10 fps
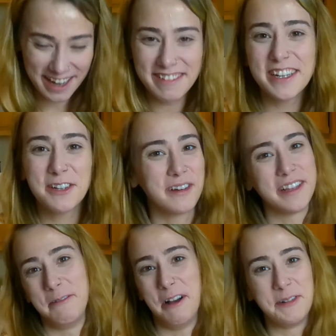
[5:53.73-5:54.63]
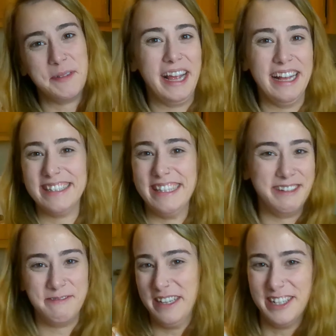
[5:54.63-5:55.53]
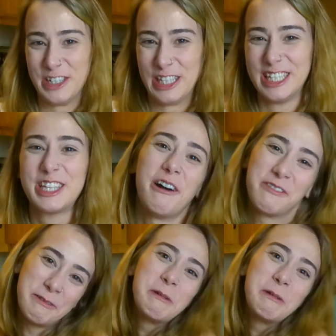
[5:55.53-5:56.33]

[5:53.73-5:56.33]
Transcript: I'm gonna quickly wash my hands and then finish this off.